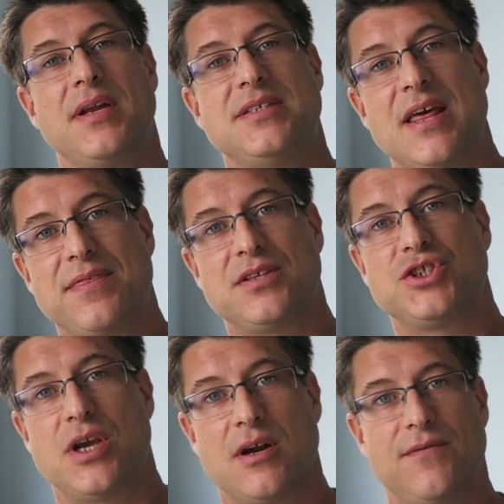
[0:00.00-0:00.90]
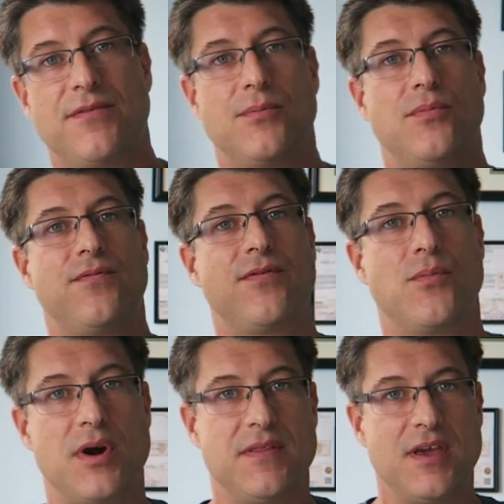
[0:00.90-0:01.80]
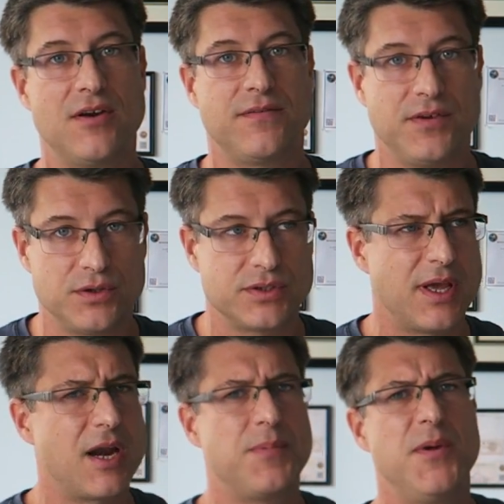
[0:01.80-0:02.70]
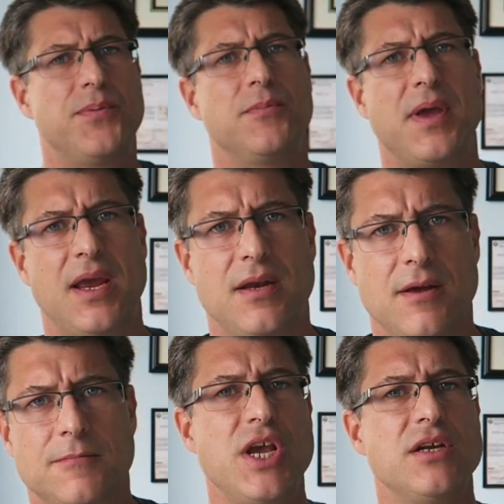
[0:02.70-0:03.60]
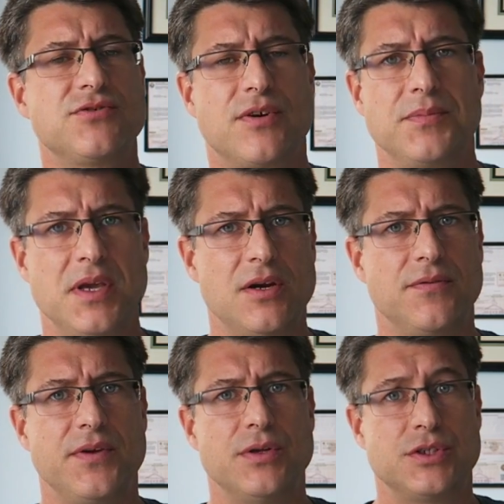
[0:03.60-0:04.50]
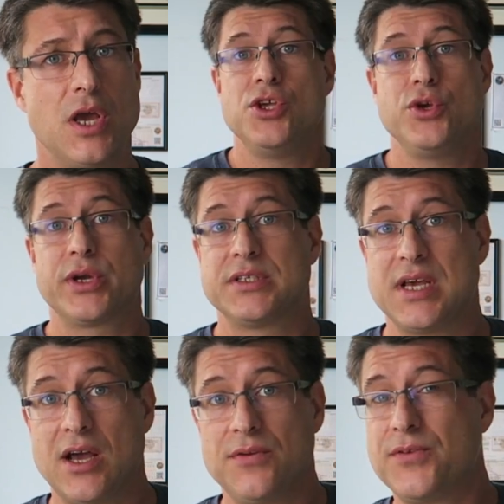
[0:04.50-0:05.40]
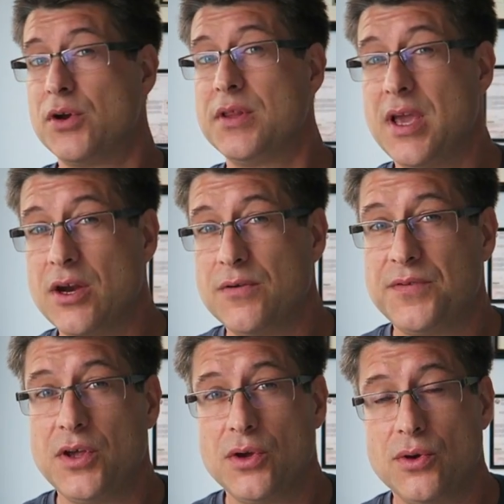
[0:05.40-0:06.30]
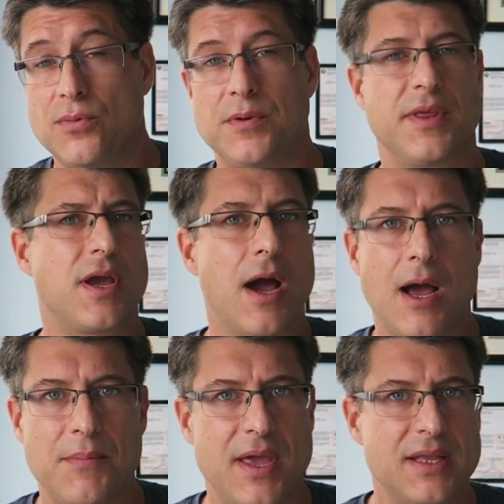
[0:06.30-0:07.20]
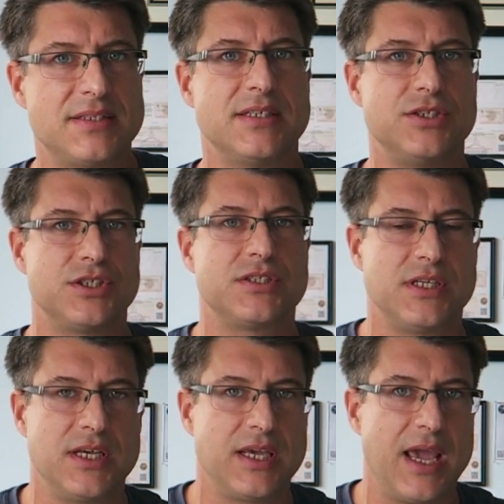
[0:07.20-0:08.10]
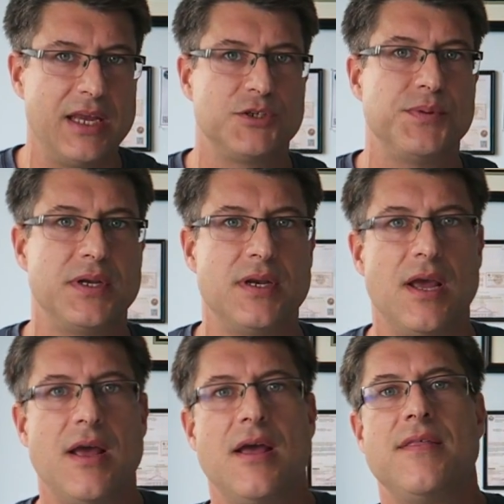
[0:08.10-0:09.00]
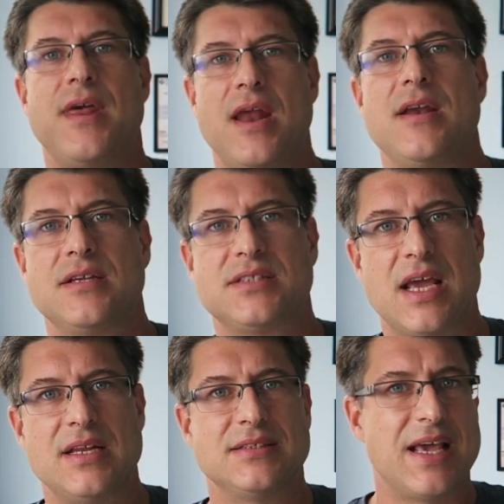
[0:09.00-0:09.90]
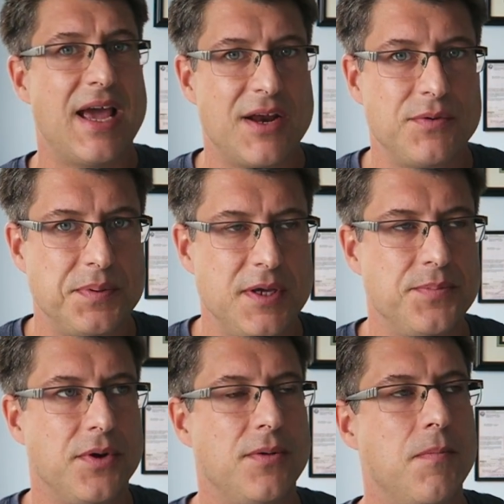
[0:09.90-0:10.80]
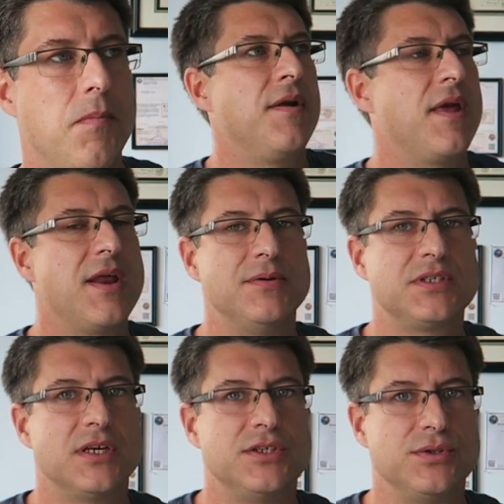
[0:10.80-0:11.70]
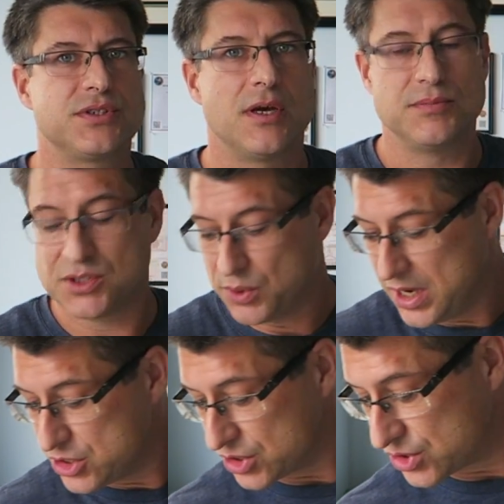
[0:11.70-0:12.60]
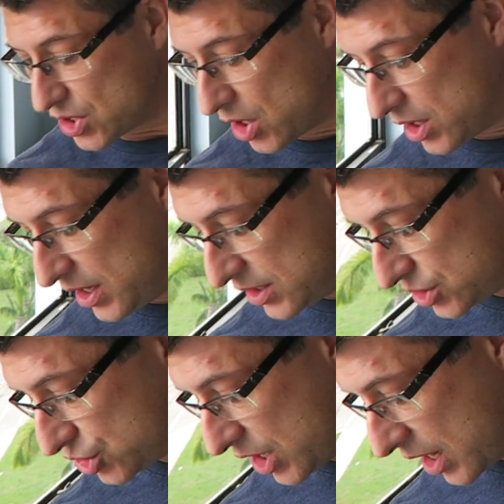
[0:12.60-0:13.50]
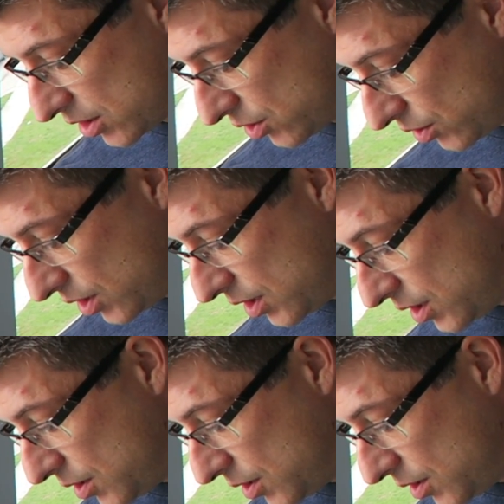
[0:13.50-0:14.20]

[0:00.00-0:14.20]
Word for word: by Death's channel from, from one of the interviews. A lot of people made channels from the interviews. You could tell during the interview with the comments and just the engagement that End of Sentence had with people that he was going to do something. So he just started his channel